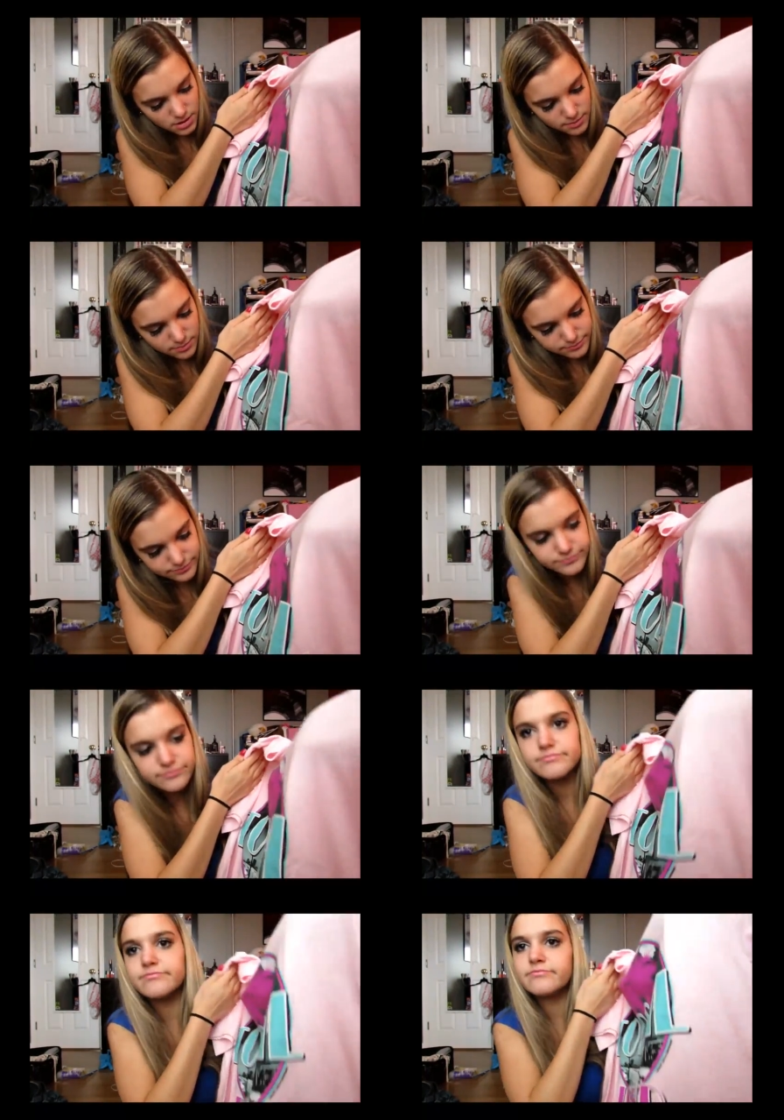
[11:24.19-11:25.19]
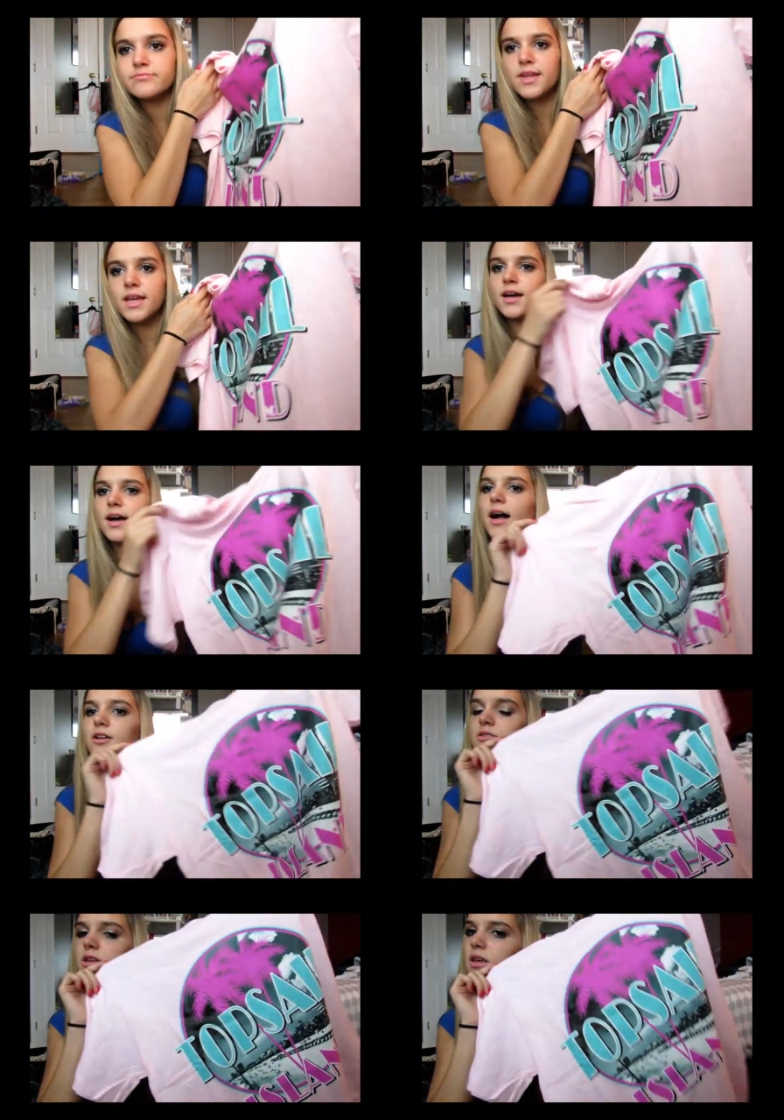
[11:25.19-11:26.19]
um,
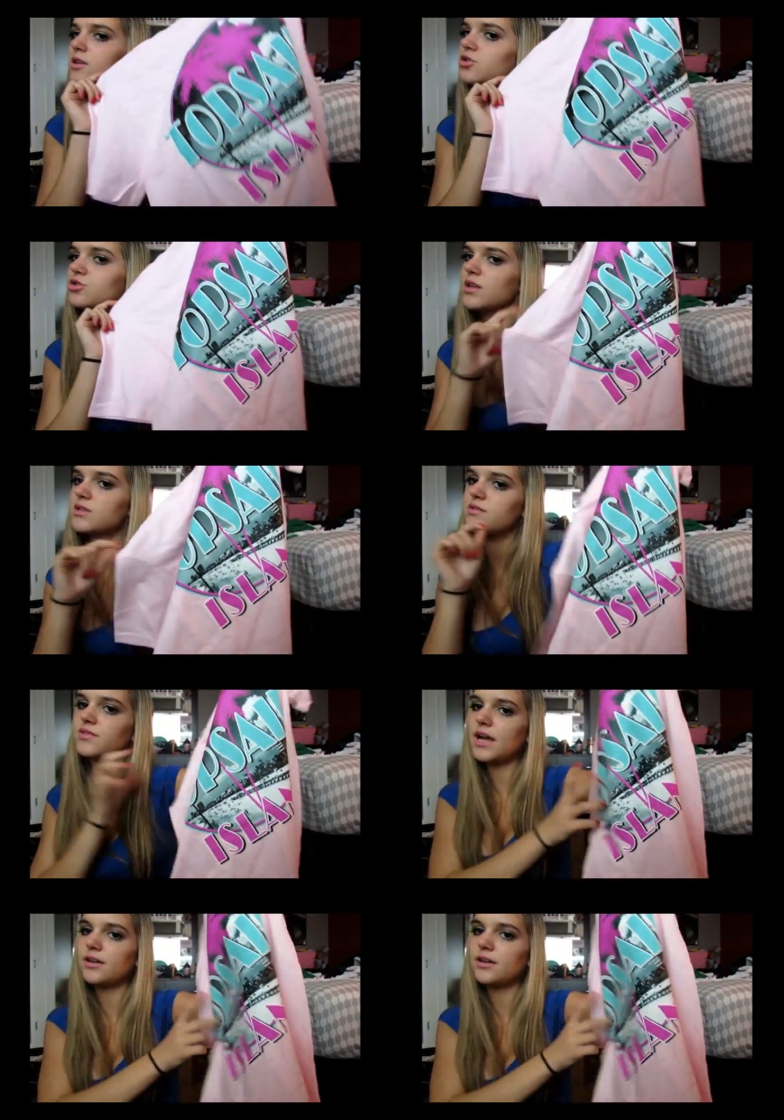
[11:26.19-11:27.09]
I just like, it just reminds me of a